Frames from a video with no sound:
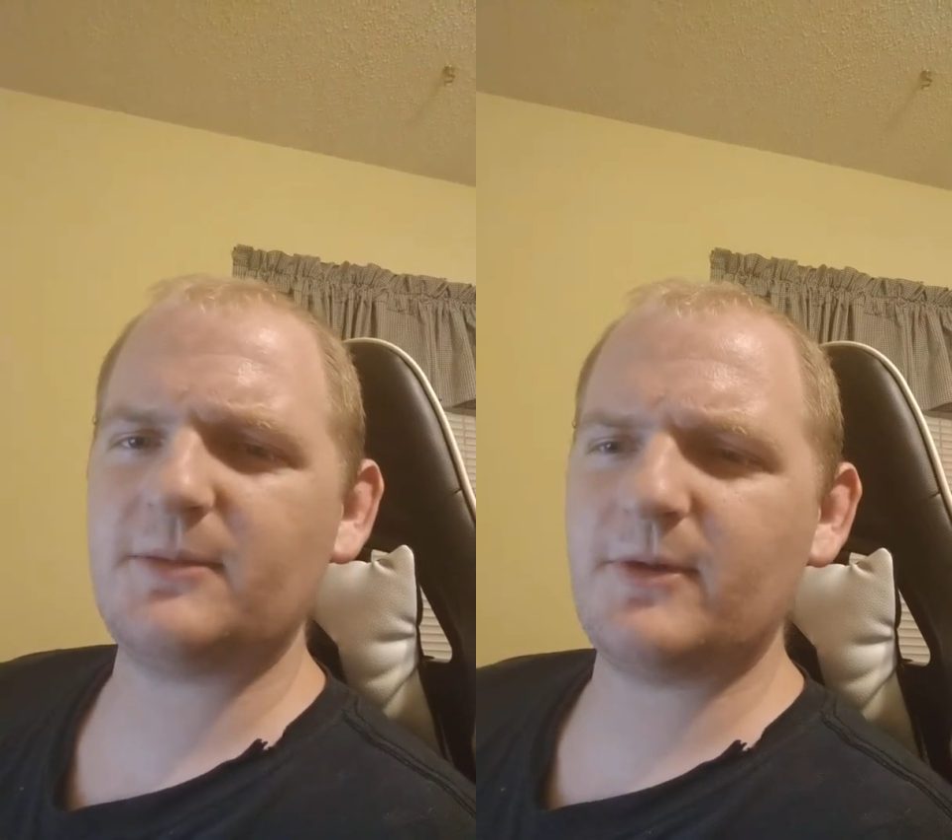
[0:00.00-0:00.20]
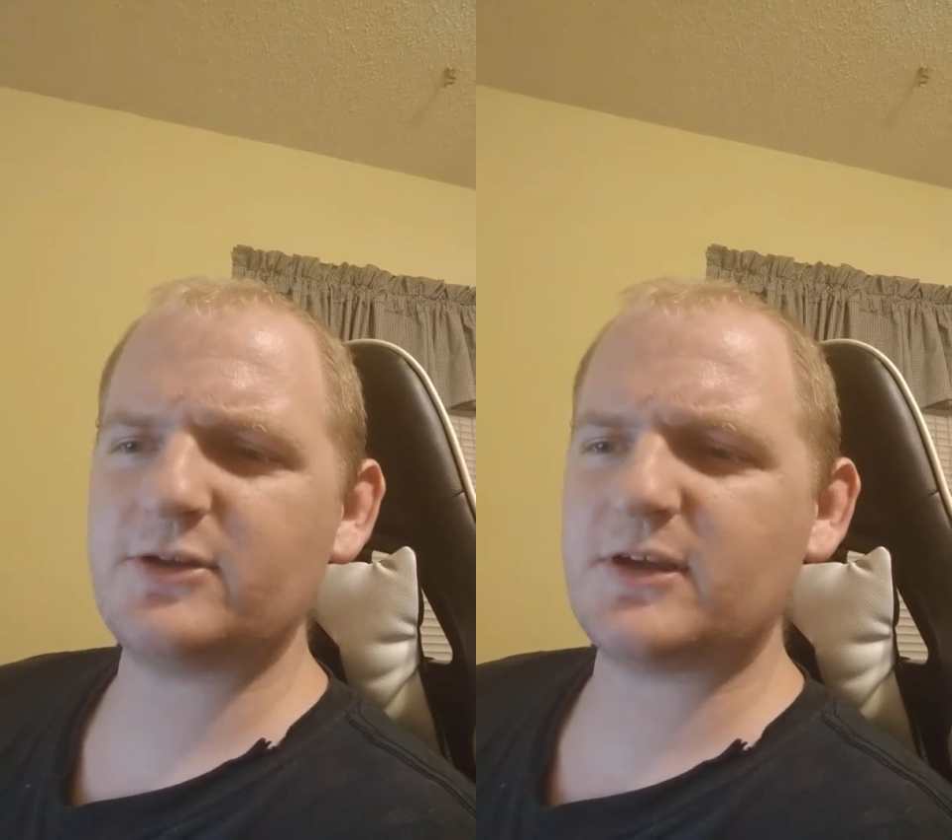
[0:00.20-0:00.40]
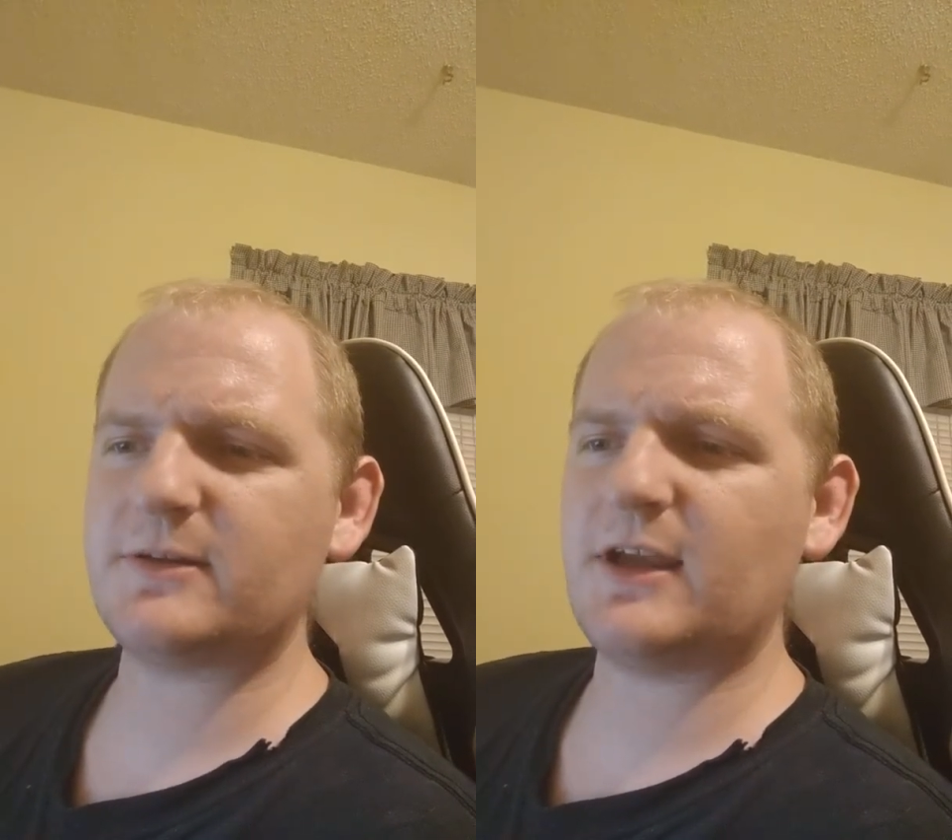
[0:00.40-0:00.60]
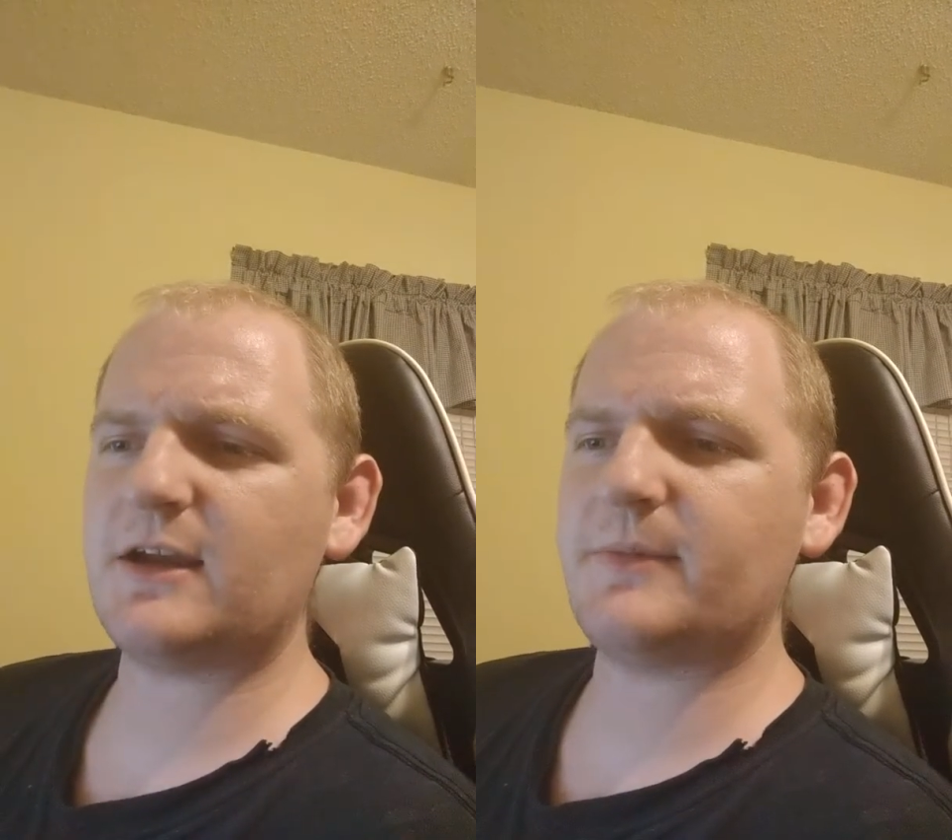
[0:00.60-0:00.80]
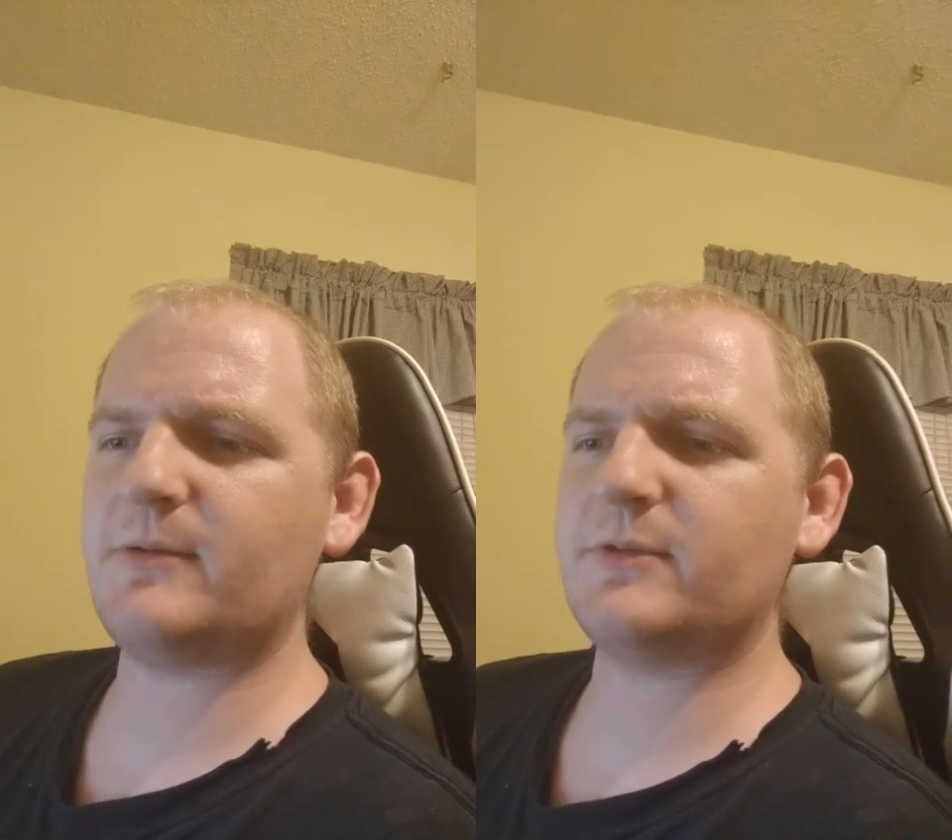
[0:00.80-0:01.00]
not much I can
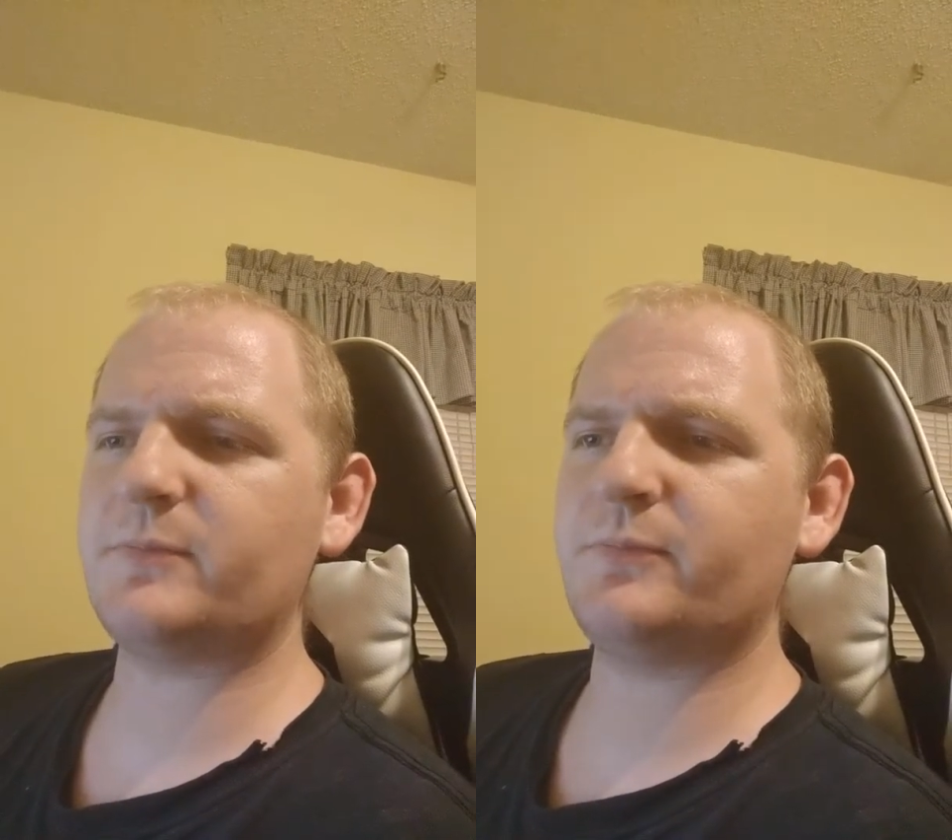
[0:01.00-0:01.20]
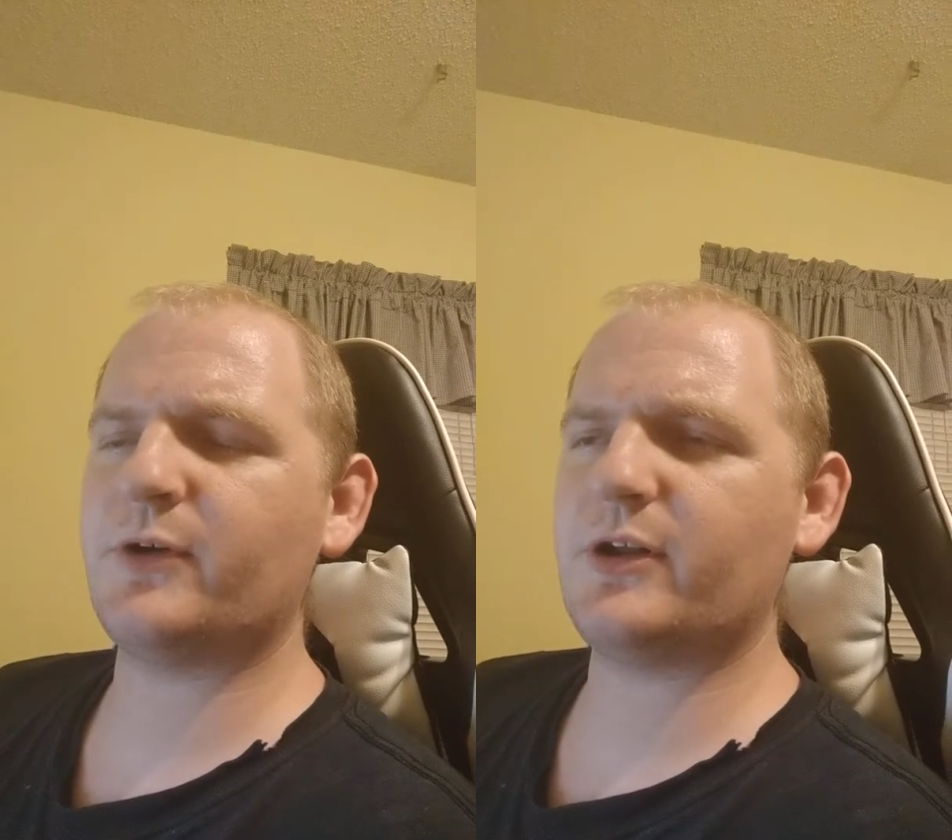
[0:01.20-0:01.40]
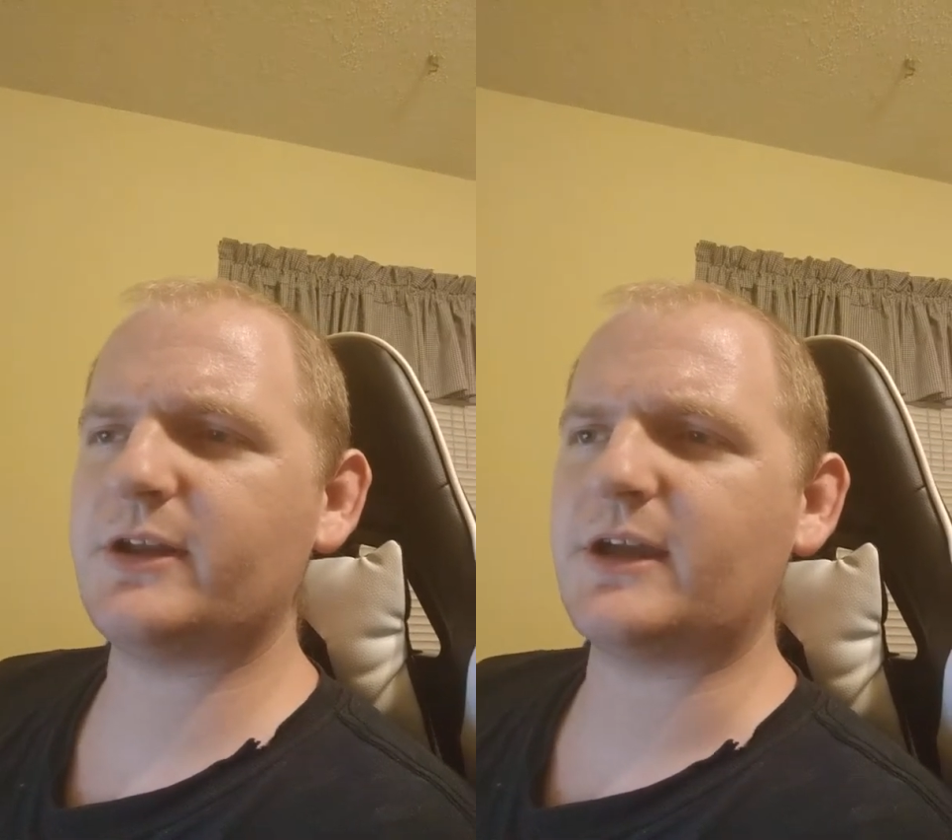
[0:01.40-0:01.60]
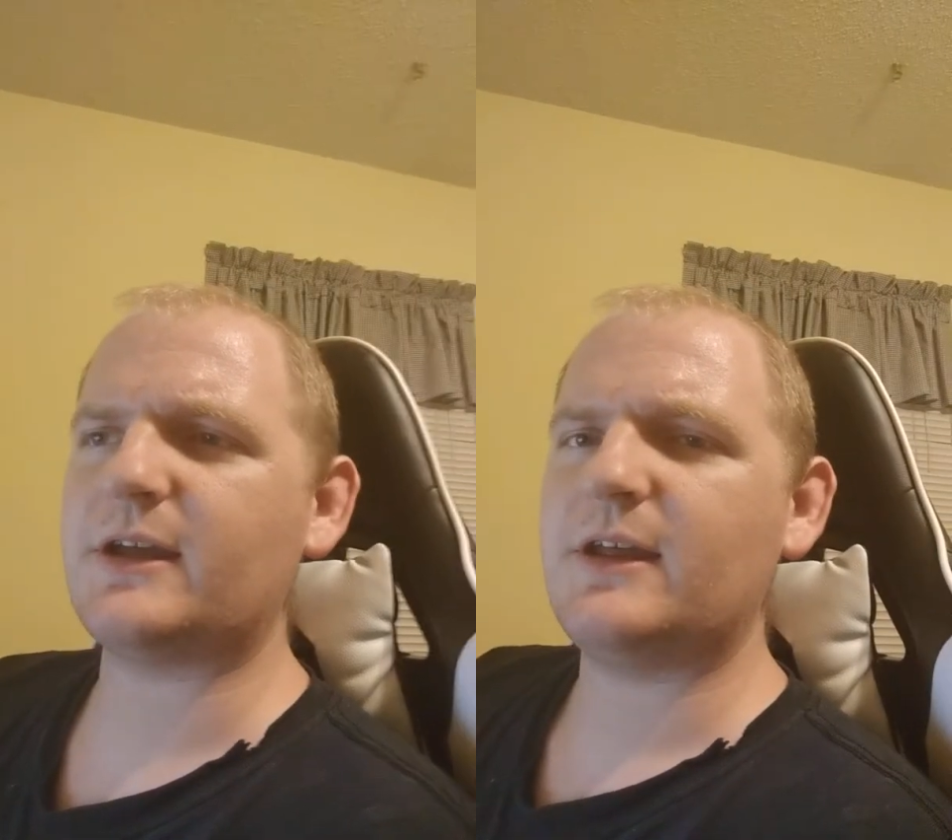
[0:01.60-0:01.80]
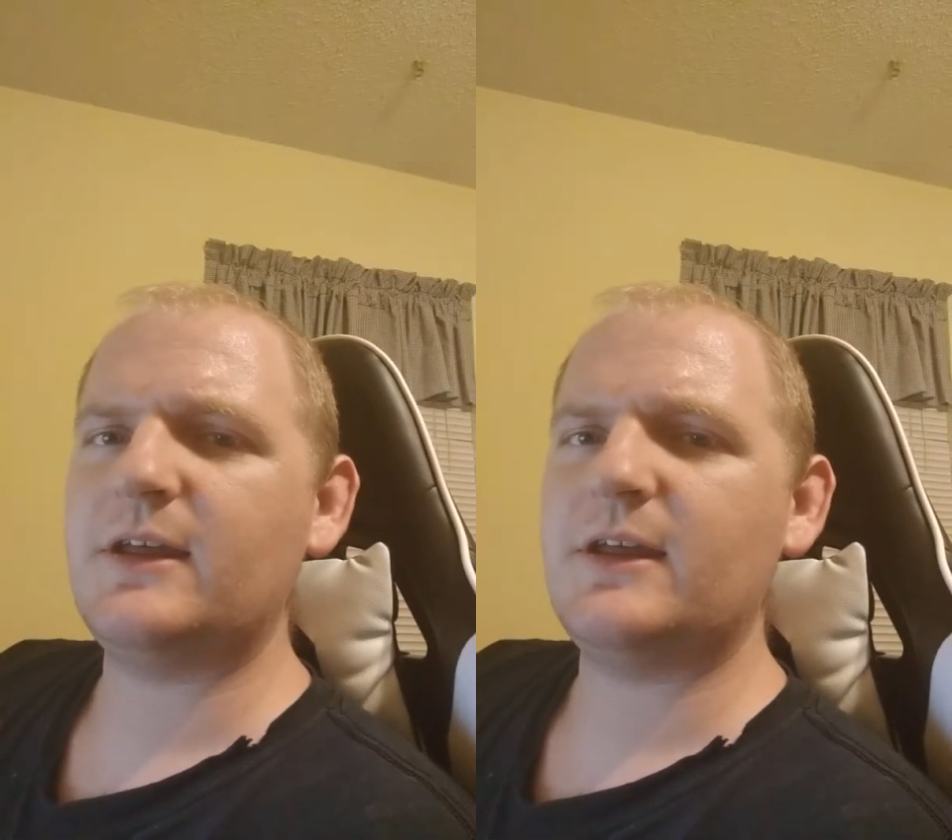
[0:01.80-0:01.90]
talk about with Broly